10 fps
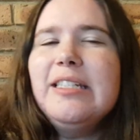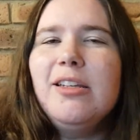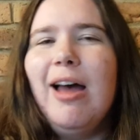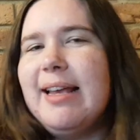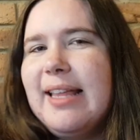didn't
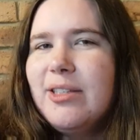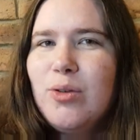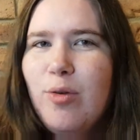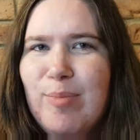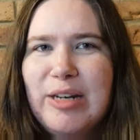like that
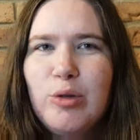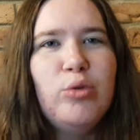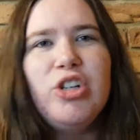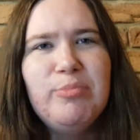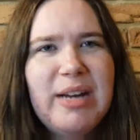sort of mental
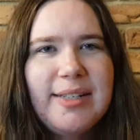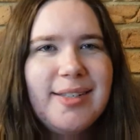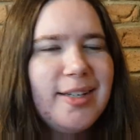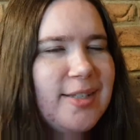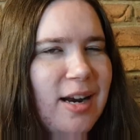
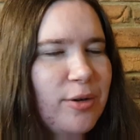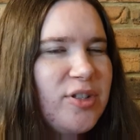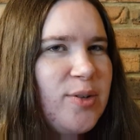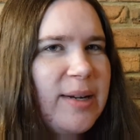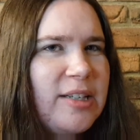gymnastics that I was
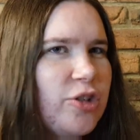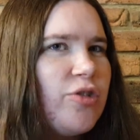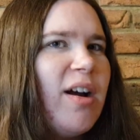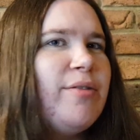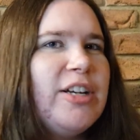doing to
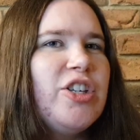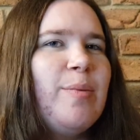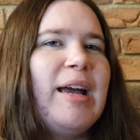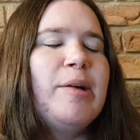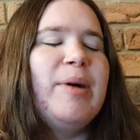try and reach the
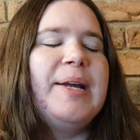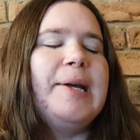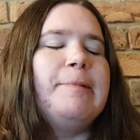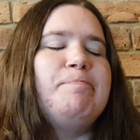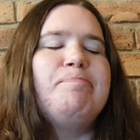back of my
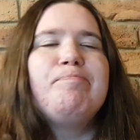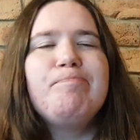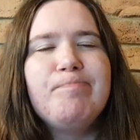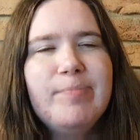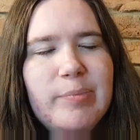hair.
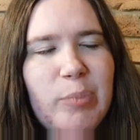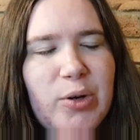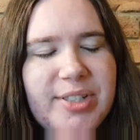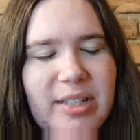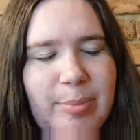
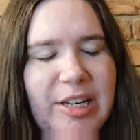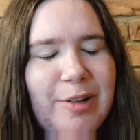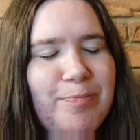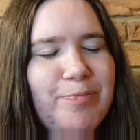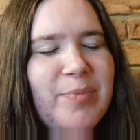Personal opinion.